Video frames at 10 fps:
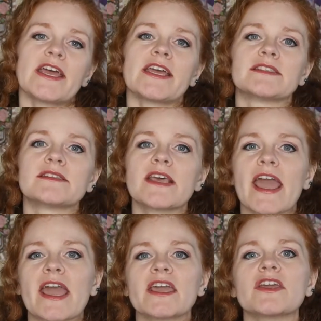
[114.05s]
it's
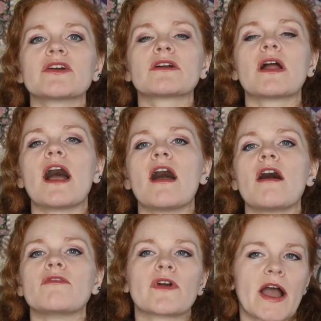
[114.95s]
a year
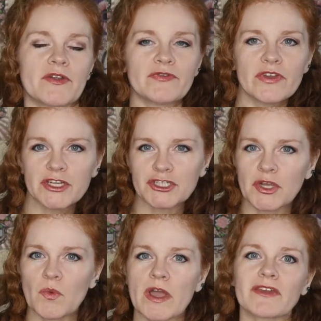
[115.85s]
of kind of
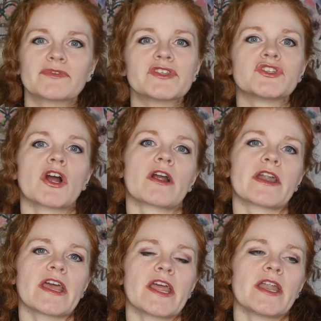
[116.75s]
finishing what you've
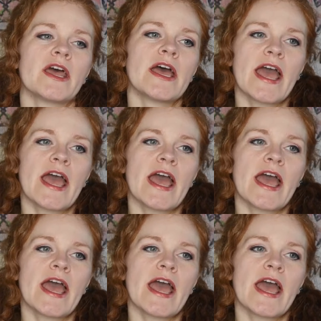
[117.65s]
started,